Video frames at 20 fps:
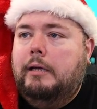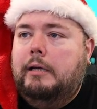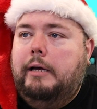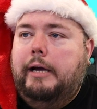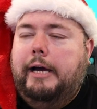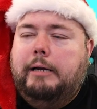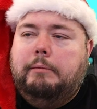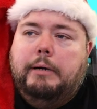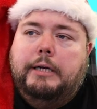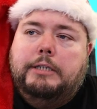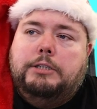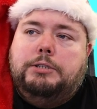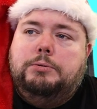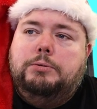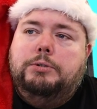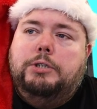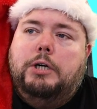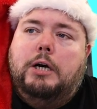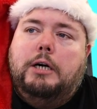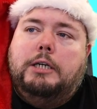And my two
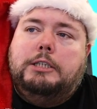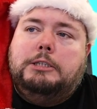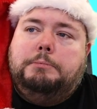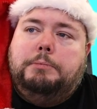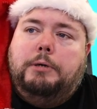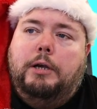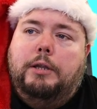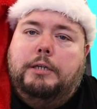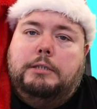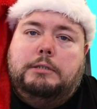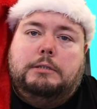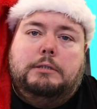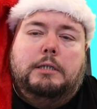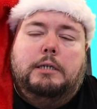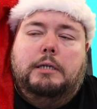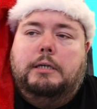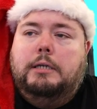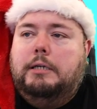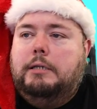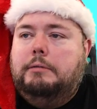youngest brothers,
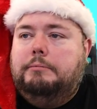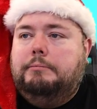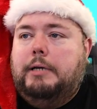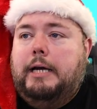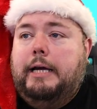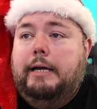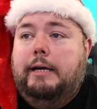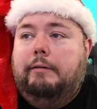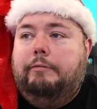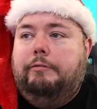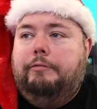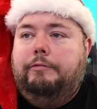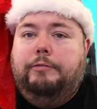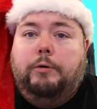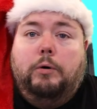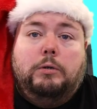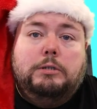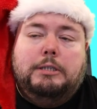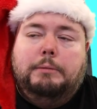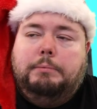I have
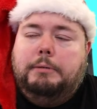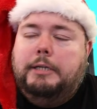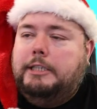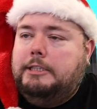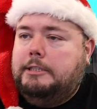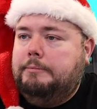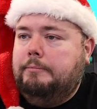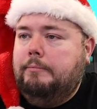4 siblings,